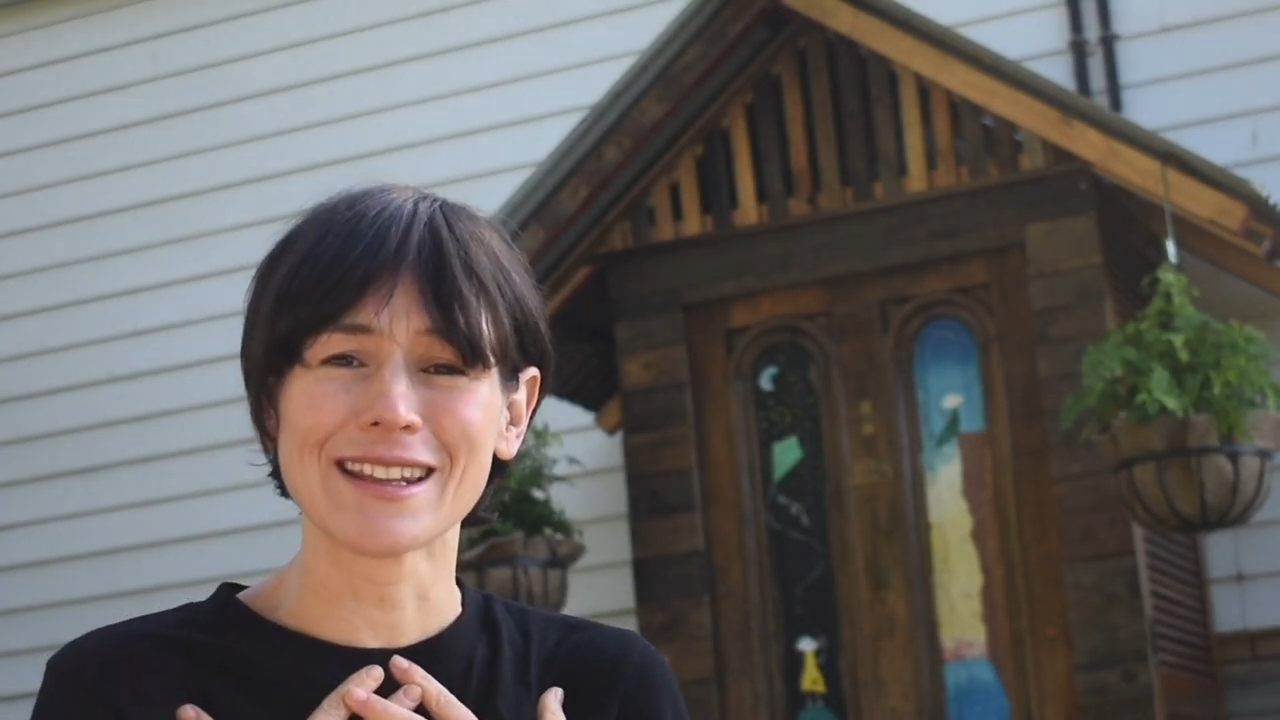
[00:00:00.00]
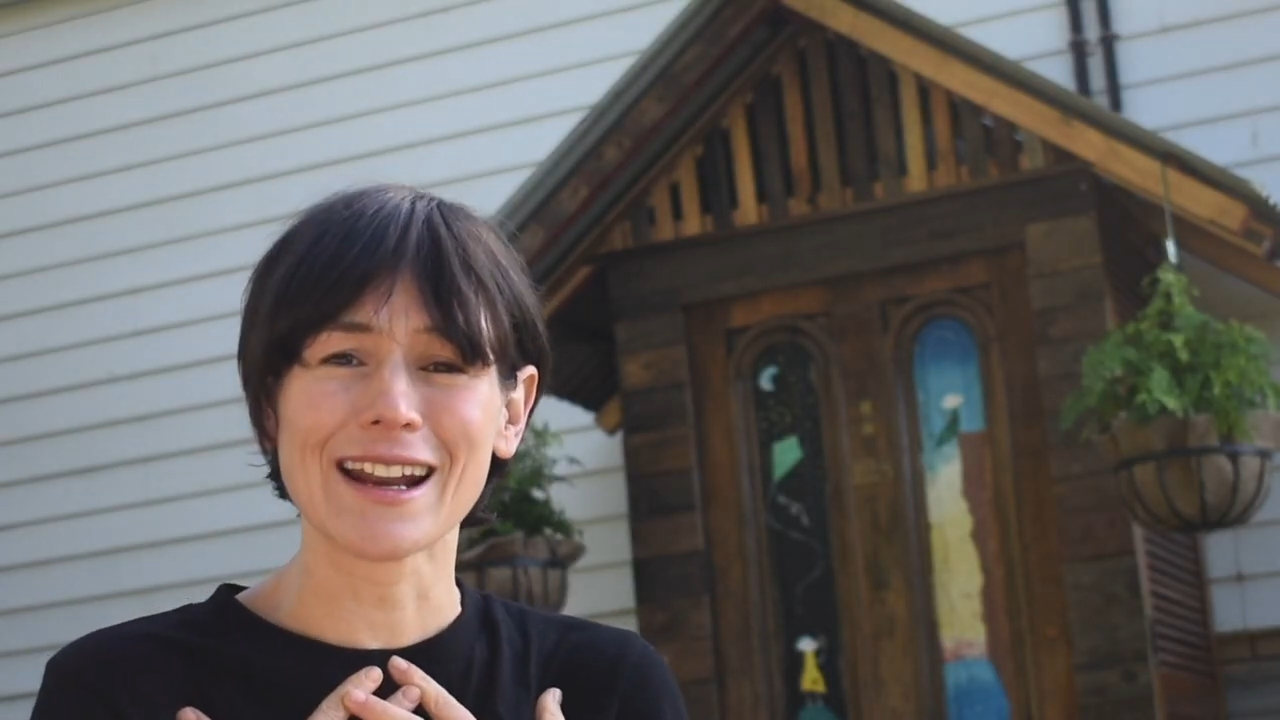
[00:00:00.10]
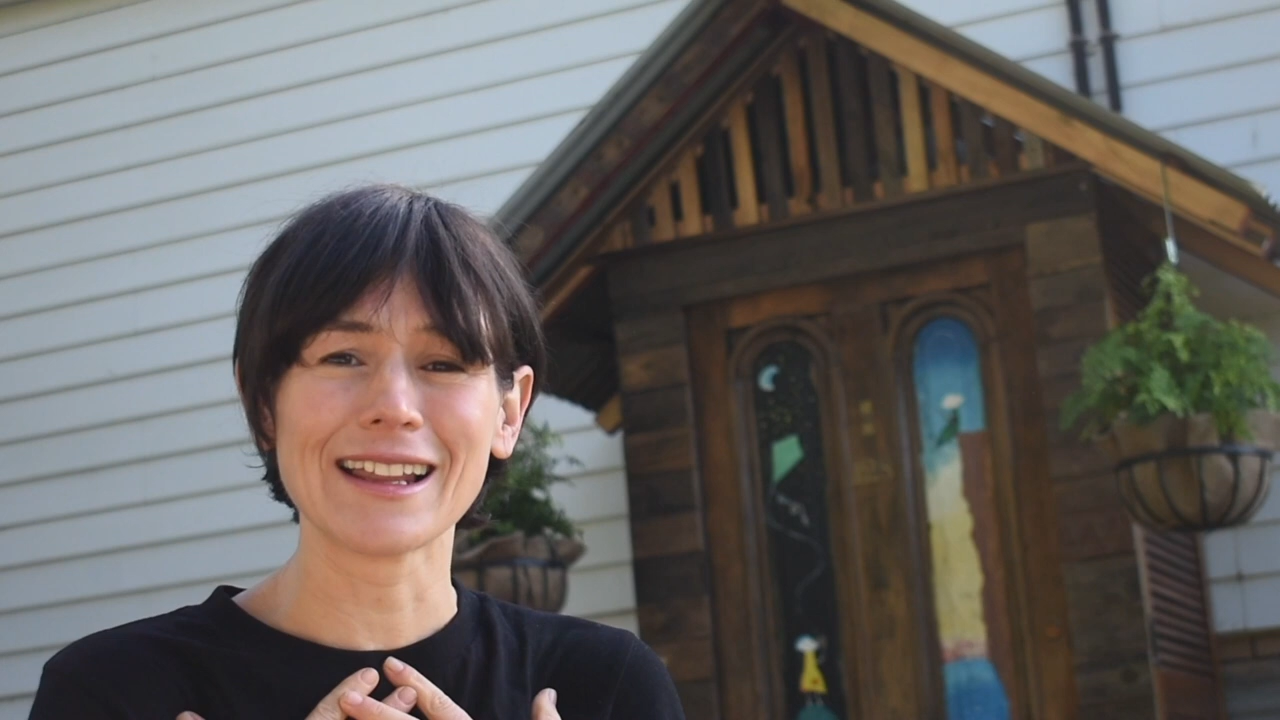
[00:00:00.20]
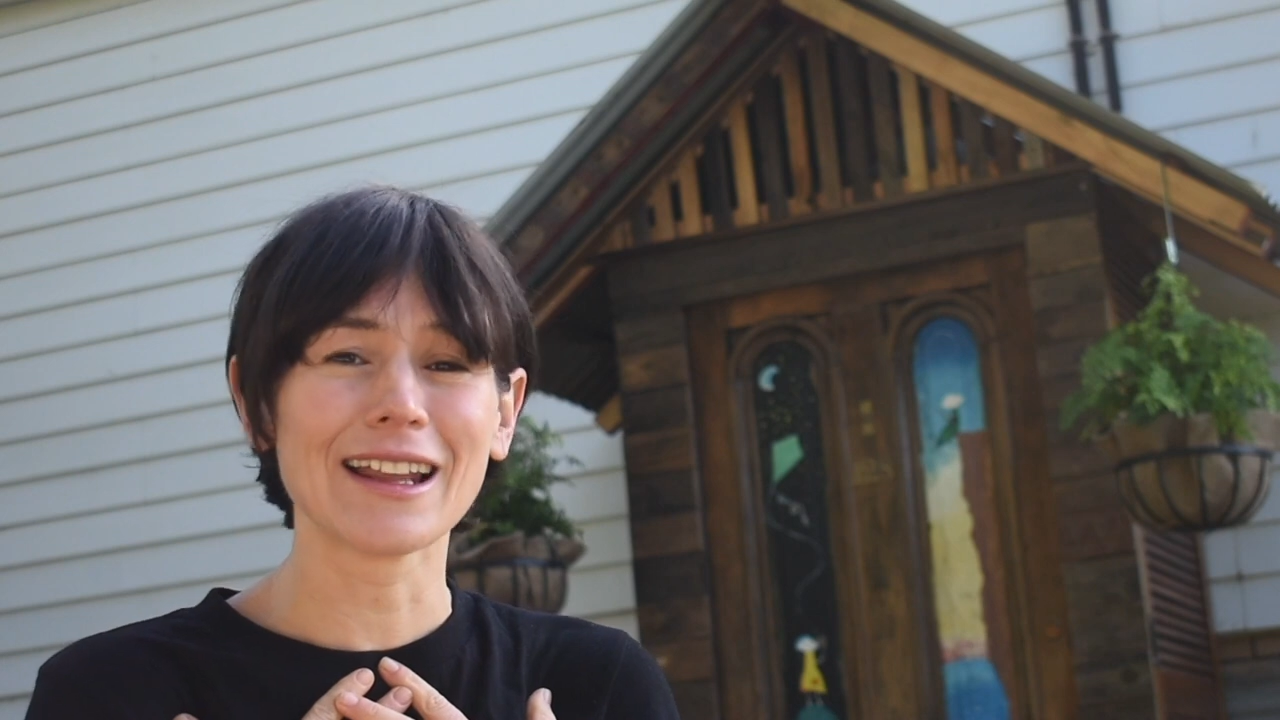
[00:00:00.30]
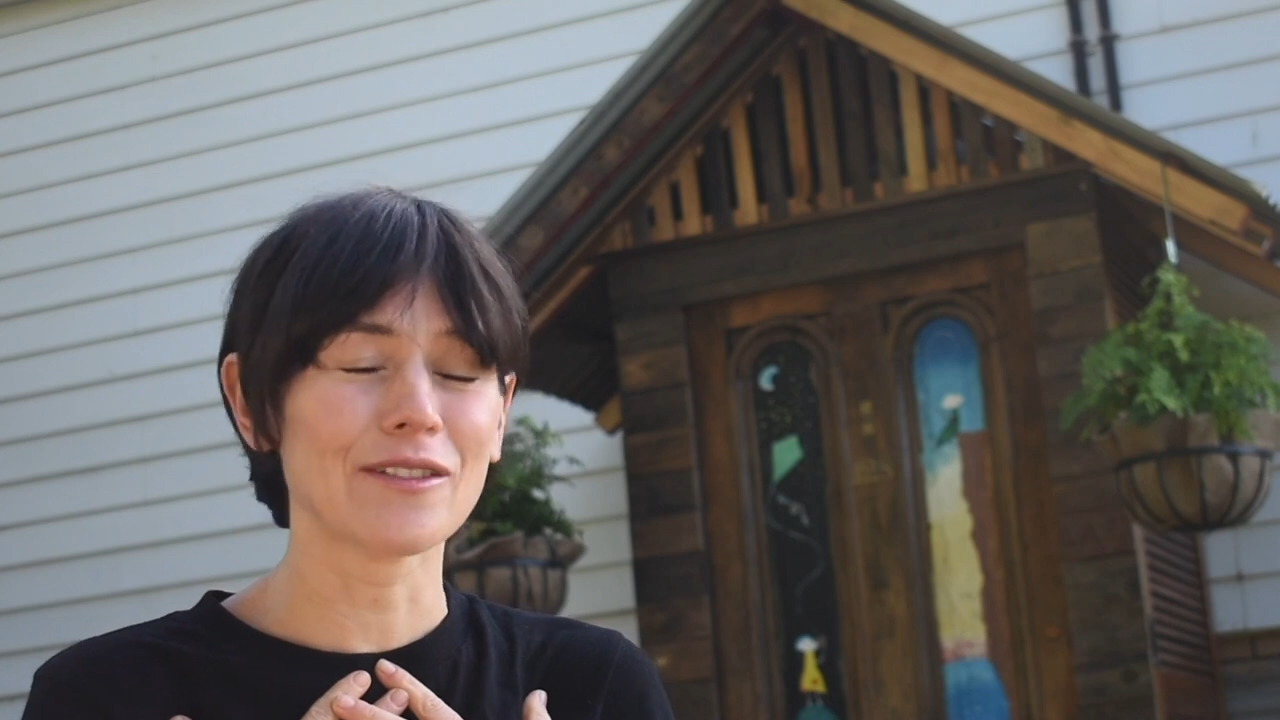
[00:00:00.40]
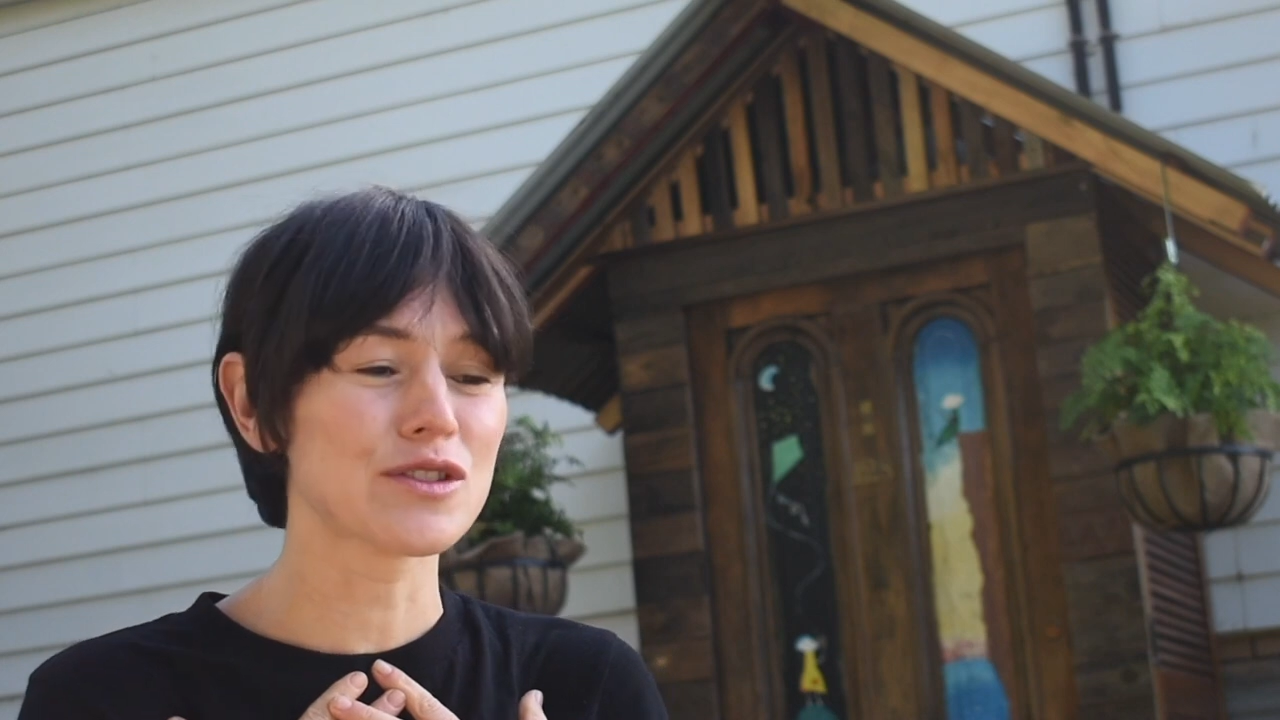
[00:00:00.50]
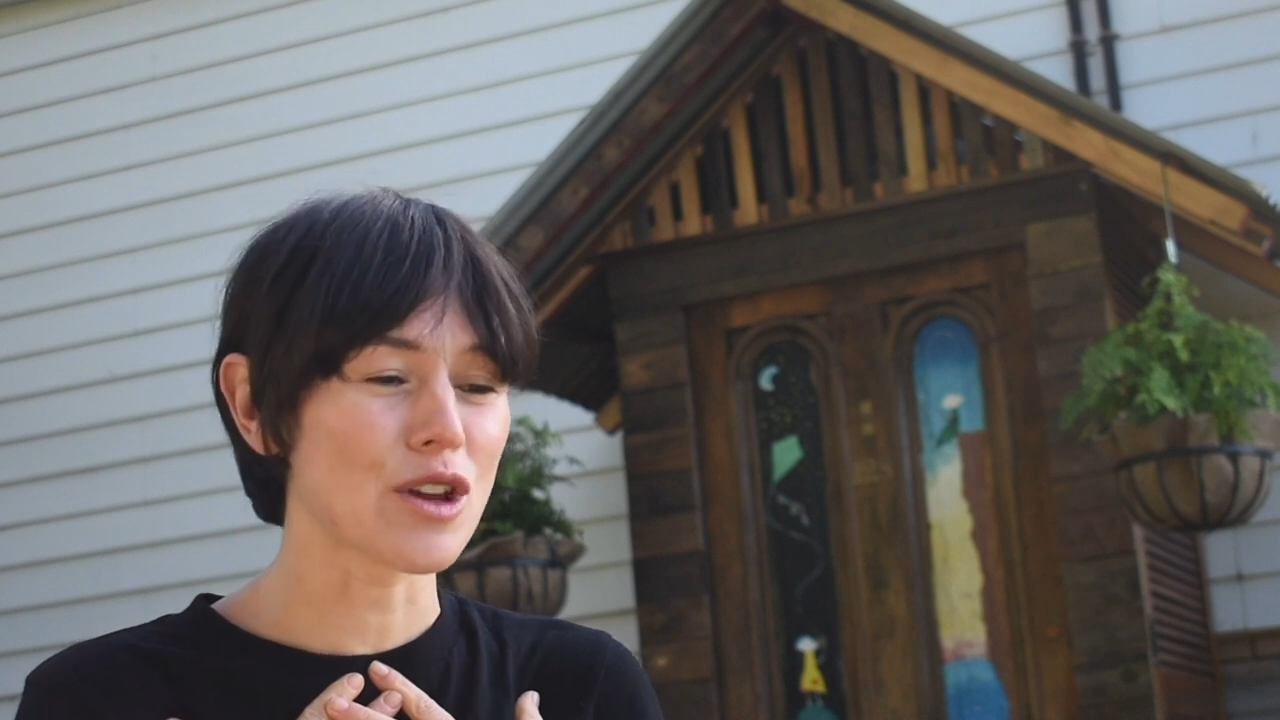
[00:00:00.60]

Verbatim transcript: that I love